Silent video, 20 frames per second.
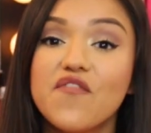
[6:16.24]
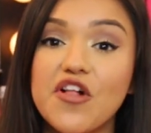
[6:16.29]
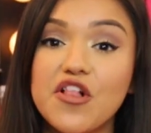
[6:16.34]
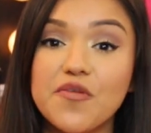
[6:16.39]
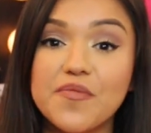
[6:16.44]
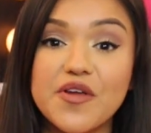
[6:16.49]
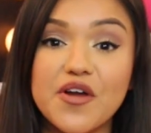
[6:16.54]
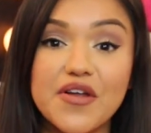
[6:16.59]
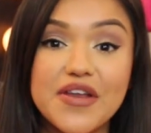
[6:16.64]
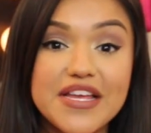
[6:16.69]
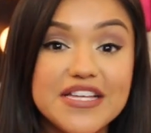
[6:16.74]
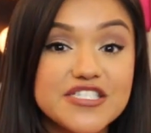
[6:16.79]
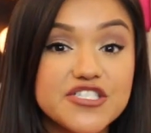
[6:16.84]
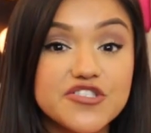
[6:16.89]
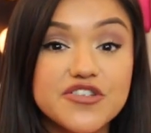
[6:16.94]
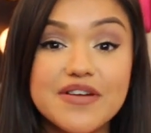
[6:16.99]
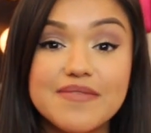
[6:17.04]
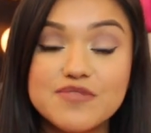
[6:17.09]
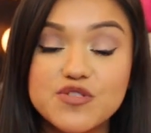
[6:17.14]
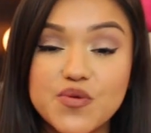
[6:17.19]
Follow me on
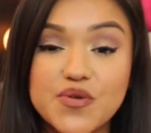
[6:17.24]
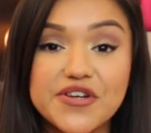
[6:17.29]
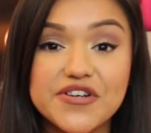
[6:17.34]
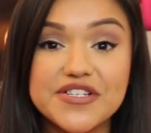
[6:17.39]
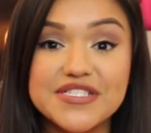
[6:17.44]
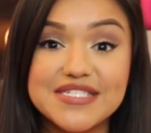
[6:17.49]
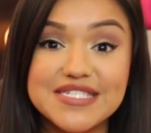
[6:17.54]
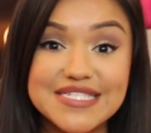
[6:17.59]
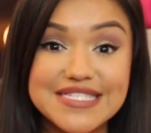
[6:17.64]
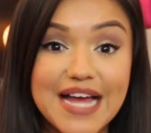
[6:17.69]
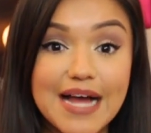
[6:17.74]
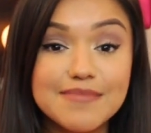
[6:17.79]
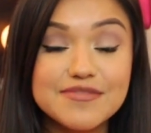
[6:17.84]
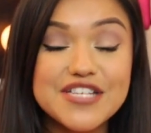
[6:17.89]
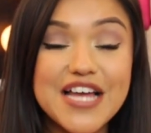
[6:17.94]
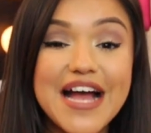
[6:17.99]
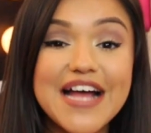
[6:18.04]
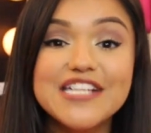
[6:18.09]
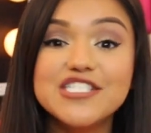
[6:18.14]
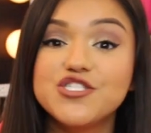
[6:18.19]
Instagram, Twitter, and
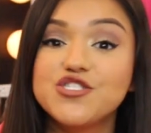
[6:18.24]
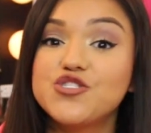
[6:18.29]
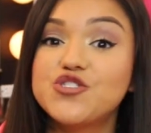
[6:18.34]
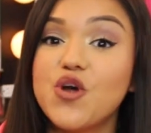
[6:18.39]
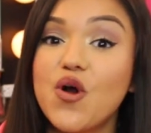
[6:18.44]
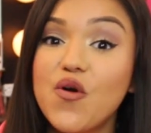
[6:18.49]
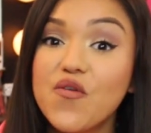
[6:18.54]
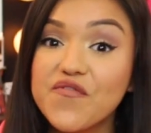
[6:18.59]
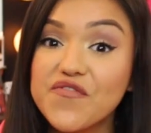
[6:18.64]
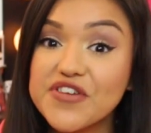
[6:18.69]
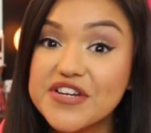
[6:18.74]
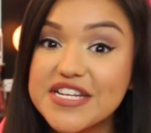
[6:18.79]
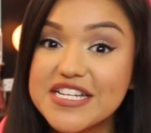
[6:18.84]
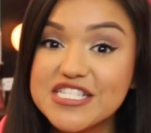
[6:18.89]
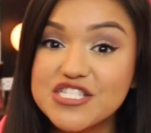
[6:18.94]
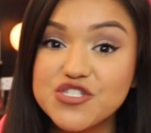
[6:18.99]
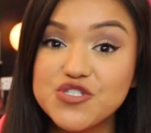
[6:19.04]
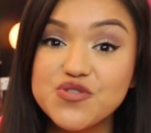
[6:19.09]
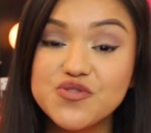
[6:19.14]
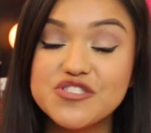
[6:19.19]
Snapchat. Don't
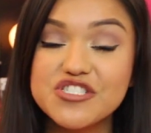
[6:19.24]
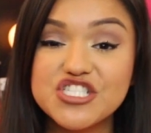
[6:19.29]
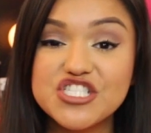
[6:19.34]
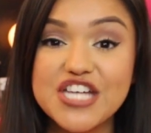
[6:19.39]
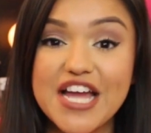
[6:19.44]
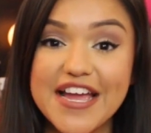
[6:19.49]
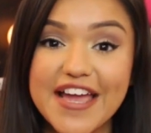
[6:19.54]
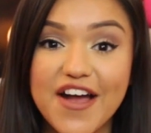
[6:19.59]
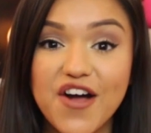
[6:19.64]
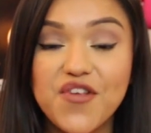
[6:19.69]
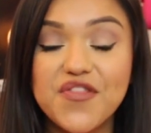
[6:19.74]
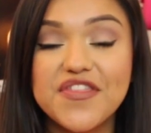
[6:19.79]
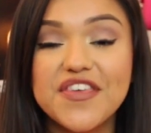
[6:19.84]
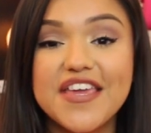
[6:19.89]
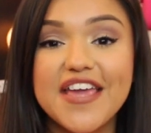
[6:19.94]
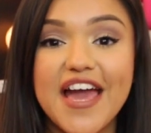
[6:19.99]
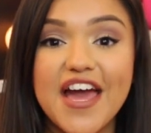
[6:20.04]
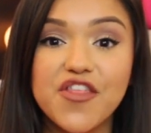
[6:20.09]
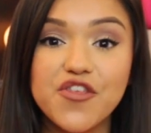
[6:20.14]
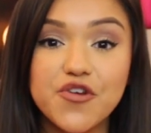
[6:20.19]
forget to check out
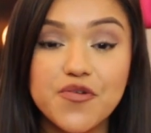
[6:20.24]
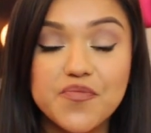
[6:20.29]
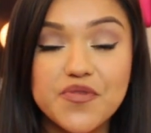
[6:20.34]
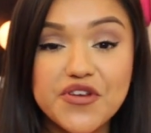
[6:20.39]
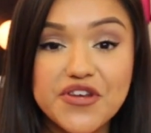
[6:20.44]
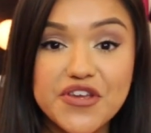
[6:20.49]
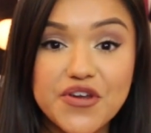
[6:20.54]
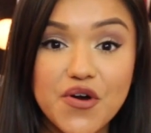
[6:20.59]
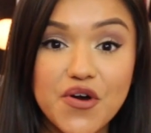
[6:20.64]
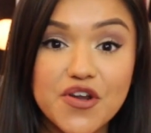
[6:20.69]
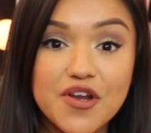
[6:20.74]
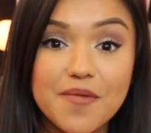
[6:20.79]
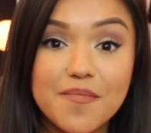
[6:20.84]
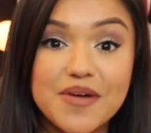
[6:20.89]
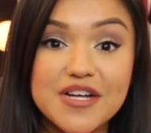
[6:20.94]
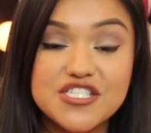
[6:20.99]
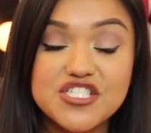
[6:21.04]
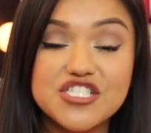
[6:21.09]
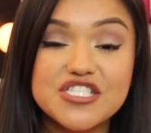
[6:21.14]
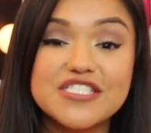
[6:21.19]
the other Beauty on a
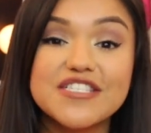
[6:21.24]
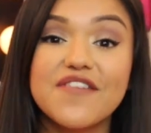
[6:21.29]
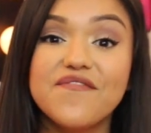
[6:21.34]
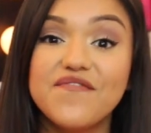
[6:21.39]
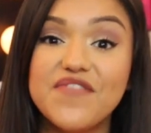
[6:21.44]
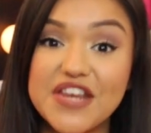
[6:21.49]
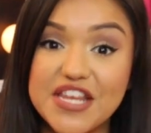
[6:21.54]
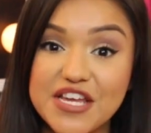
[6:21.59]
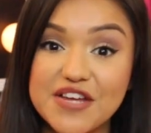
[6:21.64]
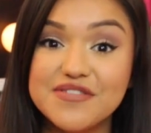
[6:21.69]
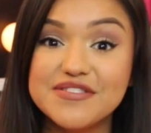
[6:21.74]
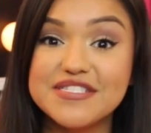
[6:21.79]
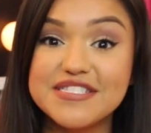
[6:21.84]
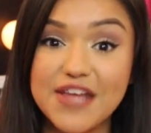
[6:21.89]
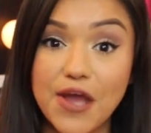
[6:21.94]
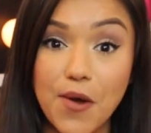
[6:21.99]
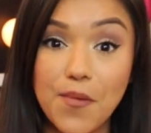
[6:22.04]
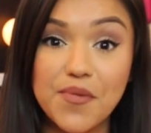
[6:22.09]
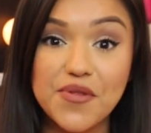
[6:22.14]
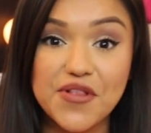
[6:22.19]
Budget videos
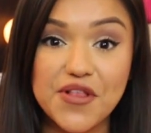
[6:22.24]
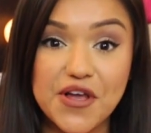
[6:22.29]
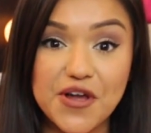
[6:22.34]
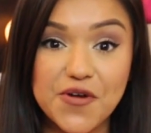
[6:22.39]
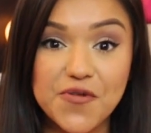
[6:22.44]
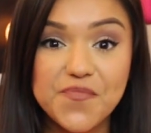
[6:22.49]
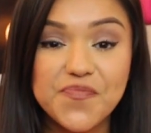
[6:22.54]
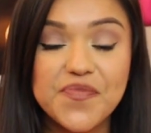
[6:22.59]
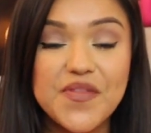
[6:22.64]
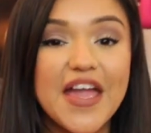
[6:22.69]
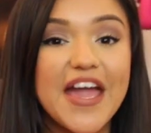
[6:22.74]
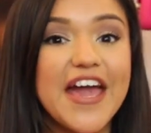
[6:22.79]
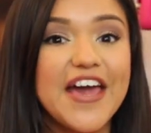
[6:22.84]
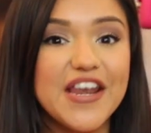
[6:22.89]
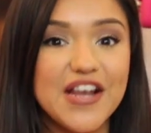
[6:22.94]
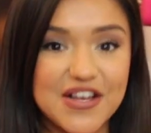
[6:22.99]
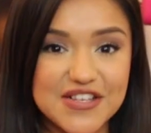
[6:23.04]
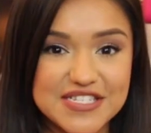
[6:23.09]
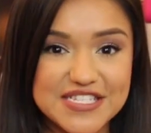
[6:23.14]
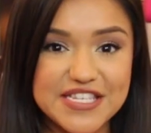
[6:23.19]
down below.
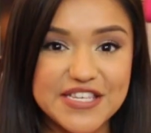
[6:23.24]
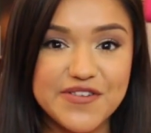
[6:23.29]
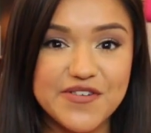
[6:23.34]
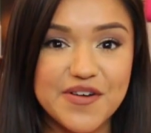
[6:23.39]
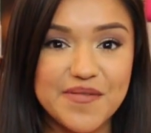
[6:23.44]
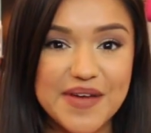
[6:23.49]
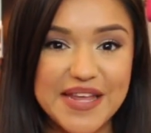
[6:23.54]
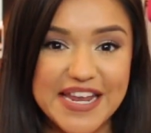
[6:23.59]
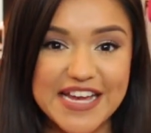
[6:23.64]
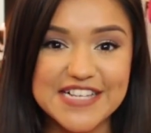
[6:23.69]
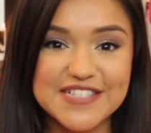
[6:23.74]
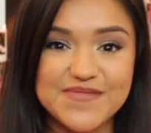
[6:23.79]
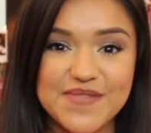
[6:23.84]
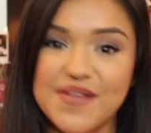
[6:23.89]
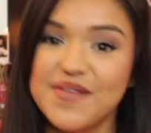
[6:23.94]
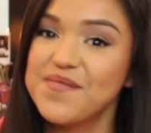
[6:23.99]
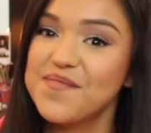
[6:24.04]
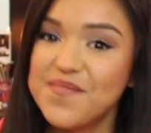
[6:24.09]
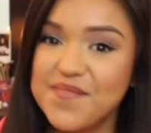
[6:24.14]
And I'll see you in my next one.